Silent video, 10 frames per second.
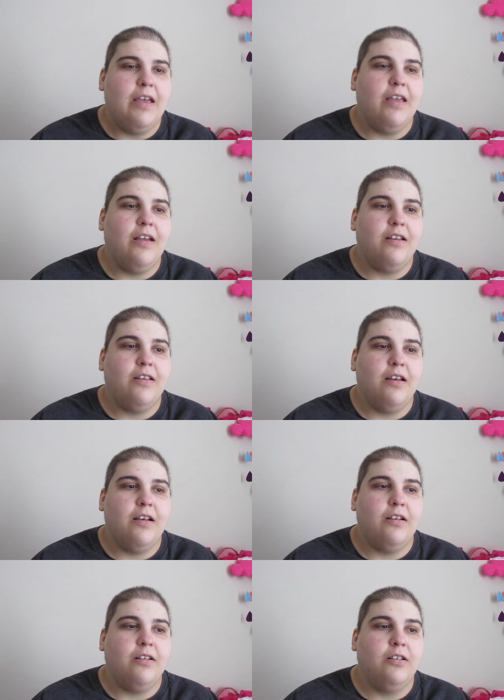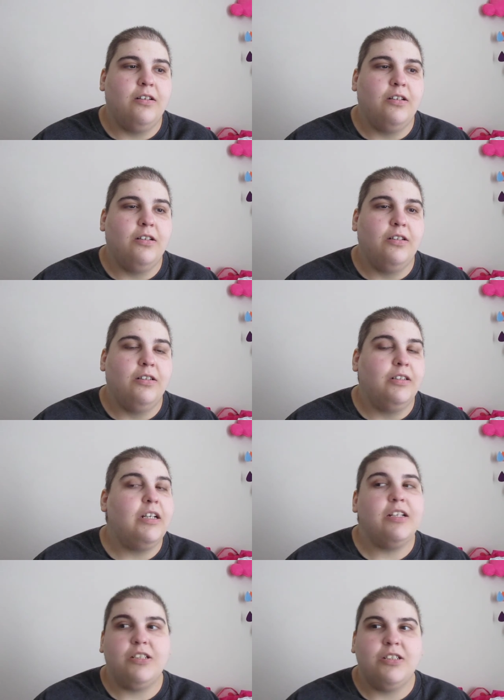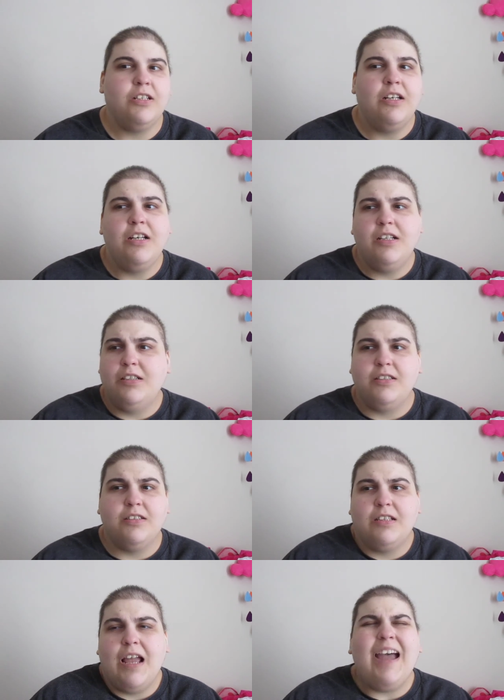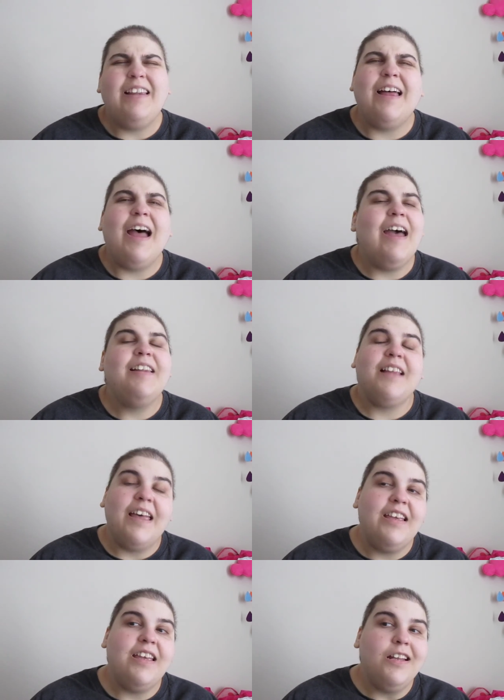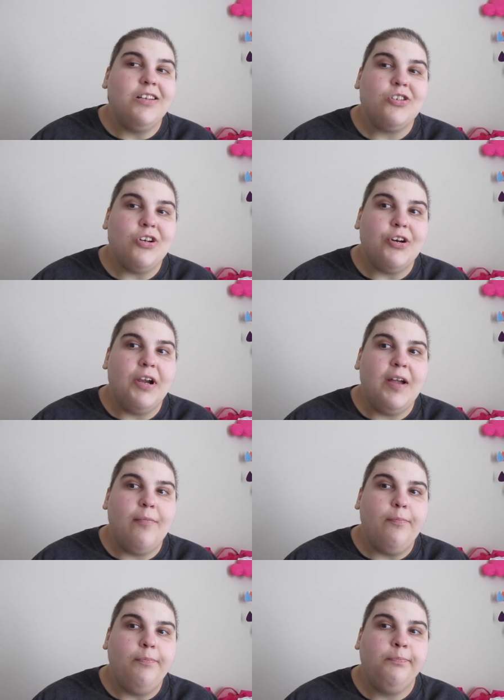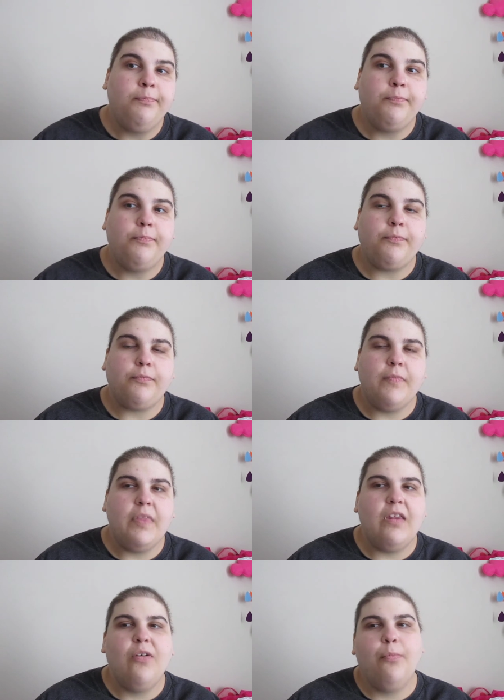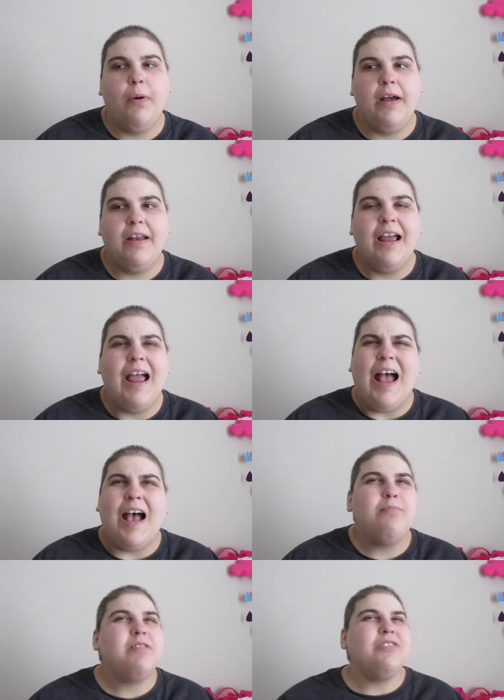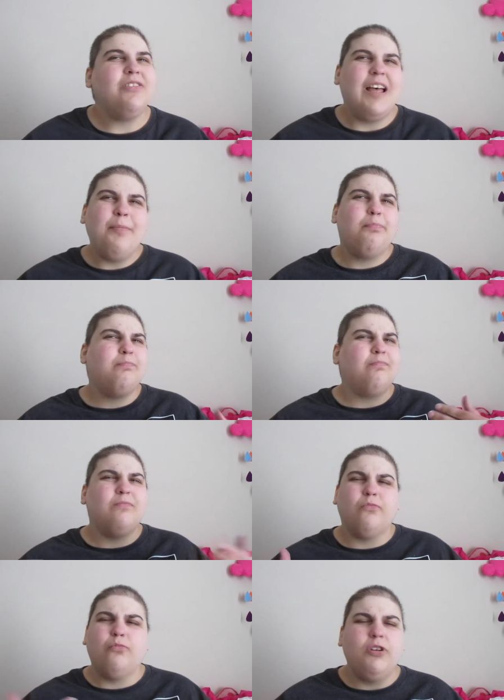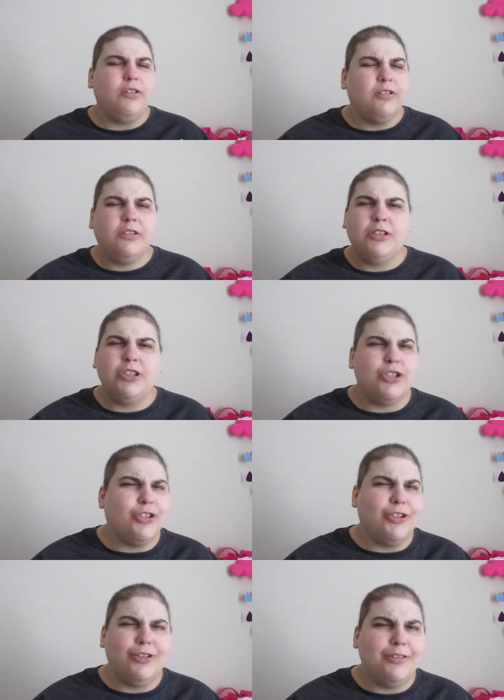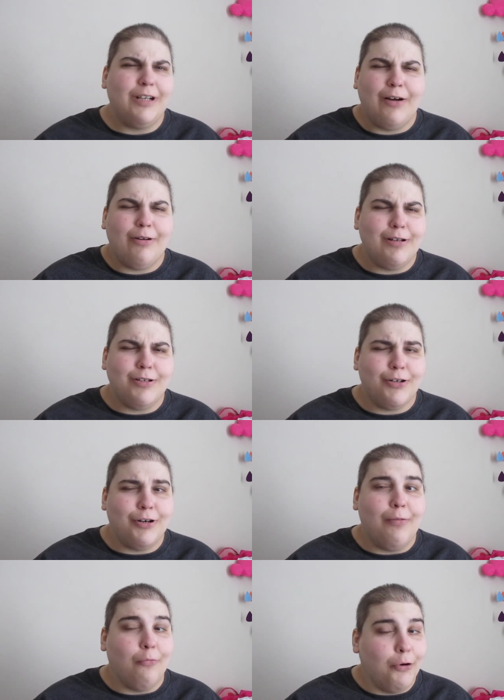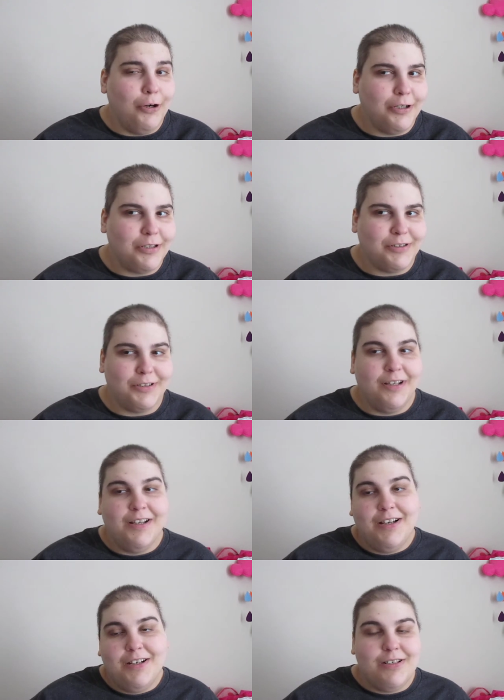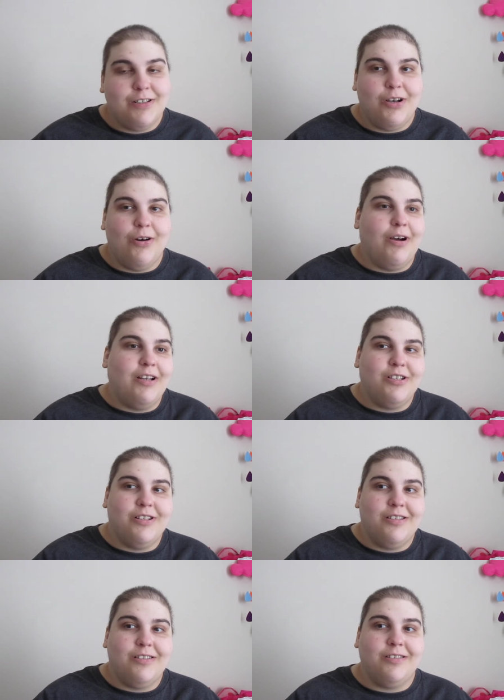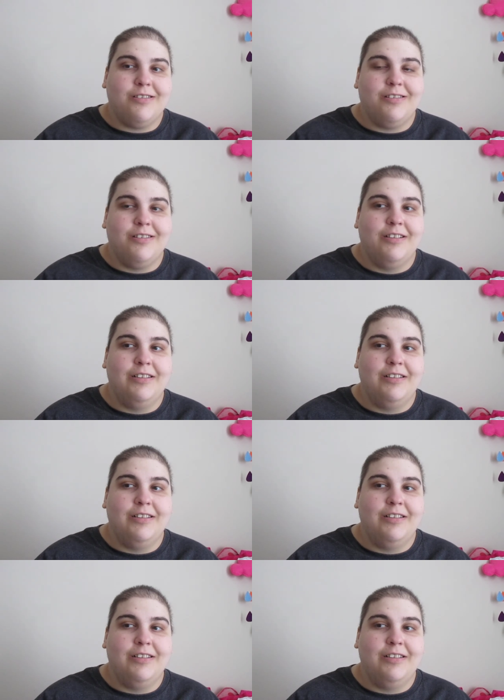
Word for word: and uh, it's I, li I like Instagram but I'm still not real sure how Instagram works so I just